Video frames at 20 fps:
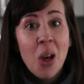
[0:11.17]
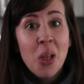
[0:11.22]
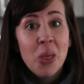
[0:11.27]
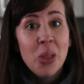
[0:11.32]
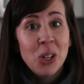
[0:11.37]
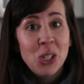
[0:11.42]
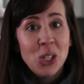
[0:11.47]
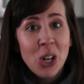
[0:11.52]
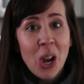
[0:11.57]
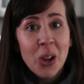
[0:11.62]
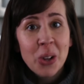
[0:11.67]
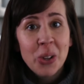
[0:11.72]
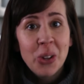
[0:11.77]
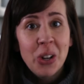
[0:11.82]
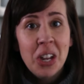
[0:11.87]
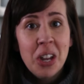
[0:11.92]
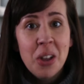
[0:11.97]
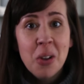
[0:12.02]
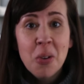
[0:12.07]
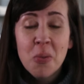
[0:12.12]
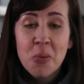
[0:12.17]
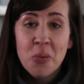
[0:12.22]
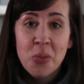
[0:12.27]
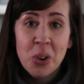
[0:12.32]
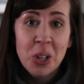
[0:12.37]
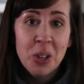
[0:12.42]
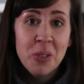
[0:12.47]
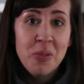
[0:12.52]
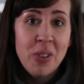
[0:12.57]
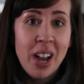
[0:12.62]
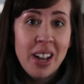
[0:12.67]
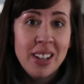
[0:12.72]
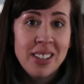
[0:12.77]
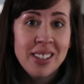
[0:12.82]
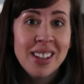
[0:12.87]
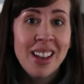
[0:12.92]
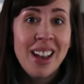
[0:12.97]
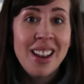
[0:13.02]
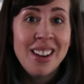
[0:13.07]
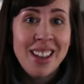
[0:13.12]
They're chocolatey, full of
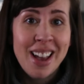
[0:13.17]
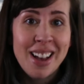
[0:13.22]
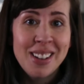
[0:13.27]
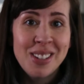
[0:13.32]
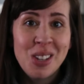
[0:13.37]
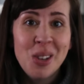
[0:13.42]
nuts, and yes,